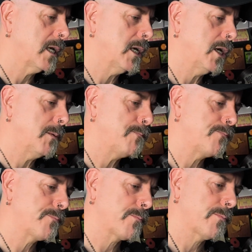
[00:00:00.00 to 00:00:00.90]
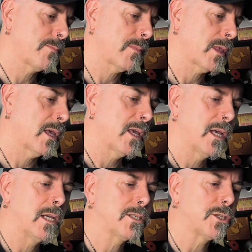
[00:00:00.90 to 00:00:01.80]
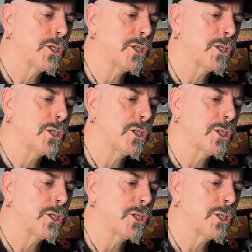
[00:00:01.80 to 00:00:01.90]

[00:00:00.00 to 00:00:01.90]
It's a